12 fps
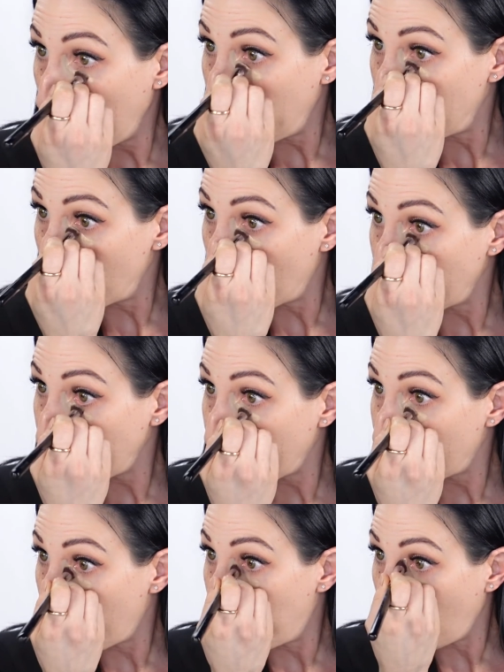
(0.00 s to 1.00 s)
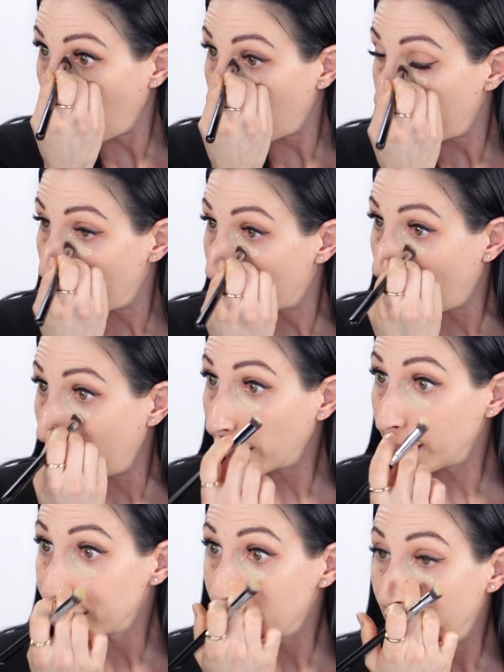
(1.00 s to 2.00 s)
And you want to get the bulk of the
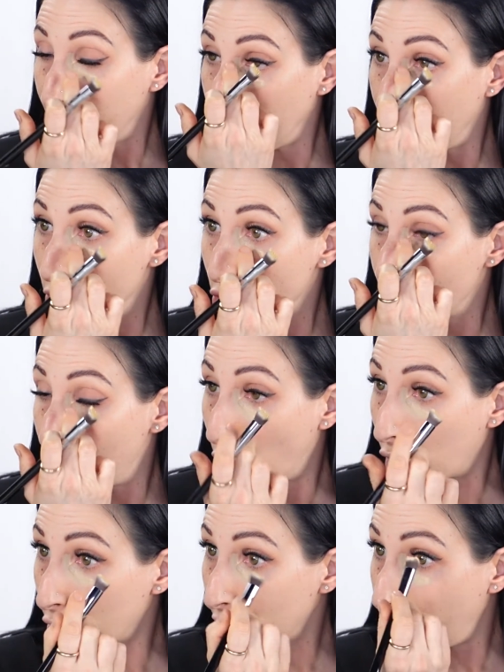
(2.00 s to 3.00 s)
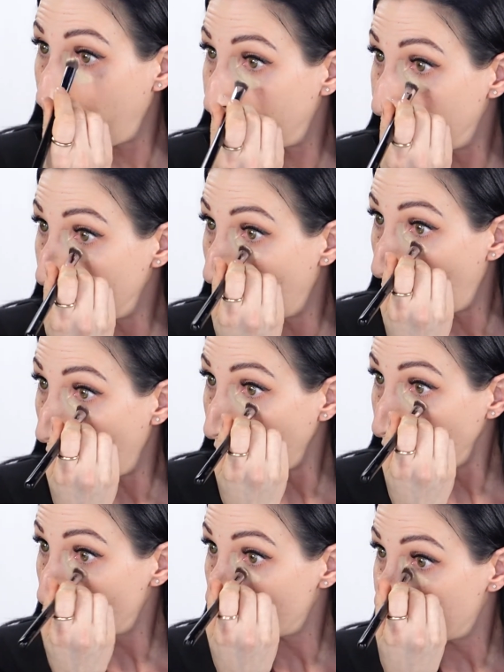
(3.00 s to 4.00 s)
product on the inner part of the
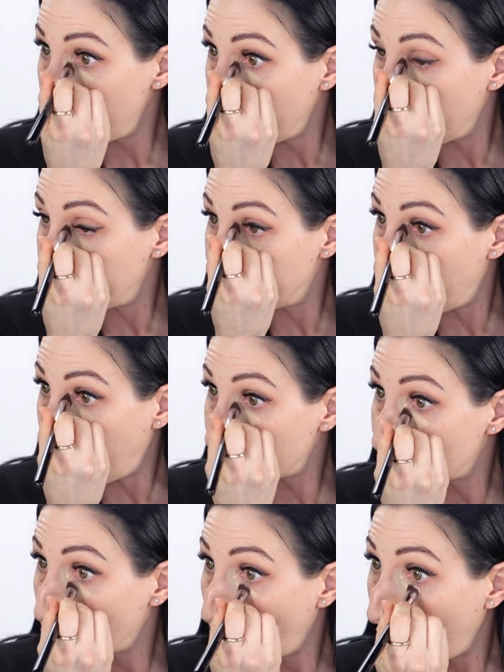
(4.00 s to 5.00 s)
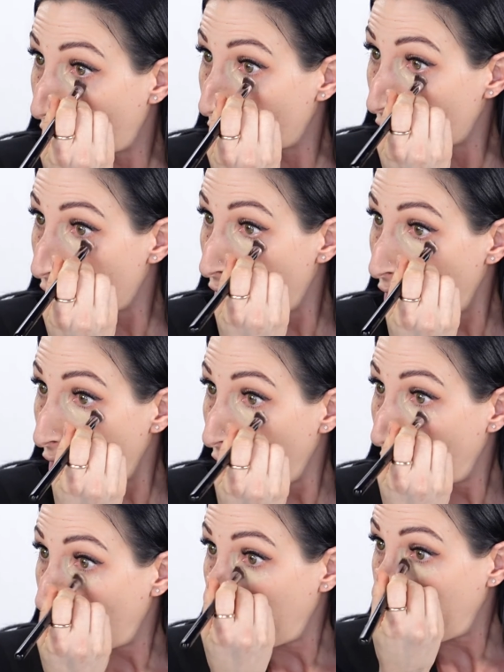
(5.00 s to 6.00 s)
eye just because that's where
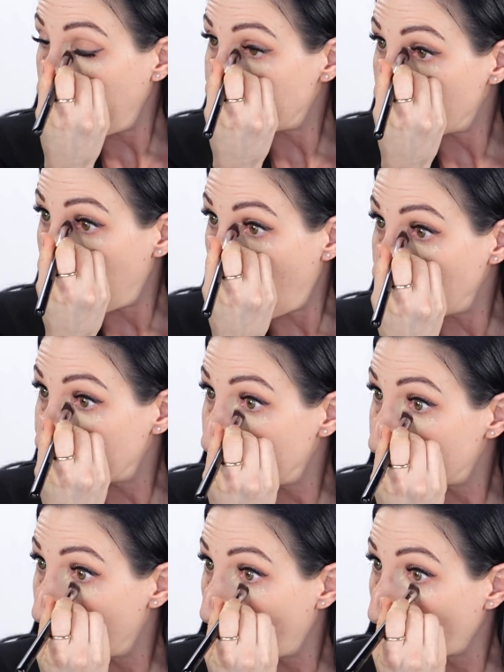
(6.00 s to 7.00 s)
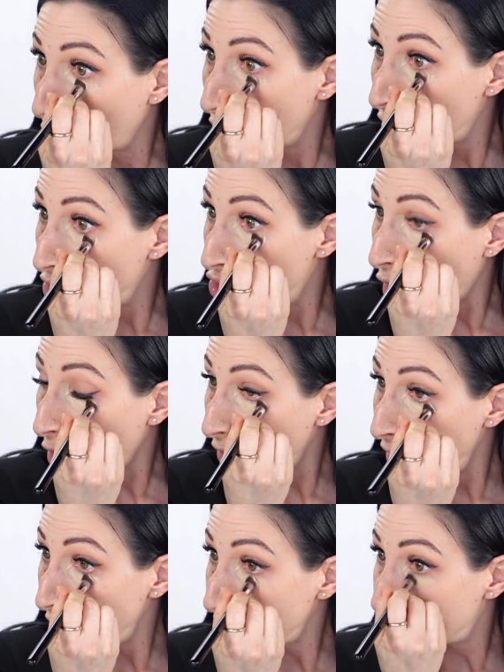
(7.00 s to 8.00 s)
it deposits more
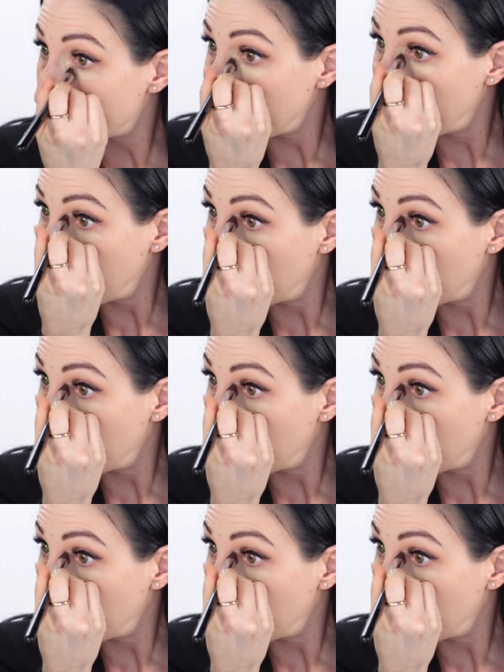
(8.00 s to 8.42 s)
darkness.